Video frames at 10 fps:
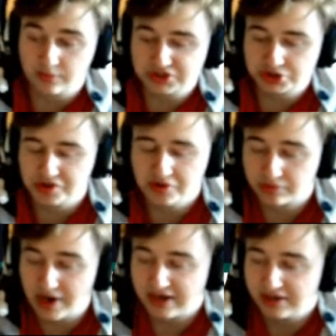which you
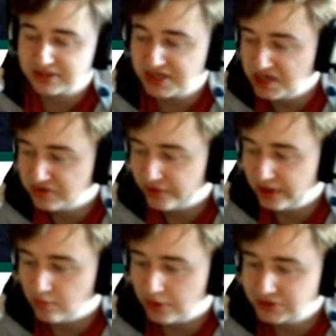reckon that he
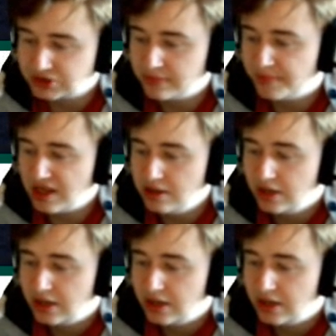really wants to be,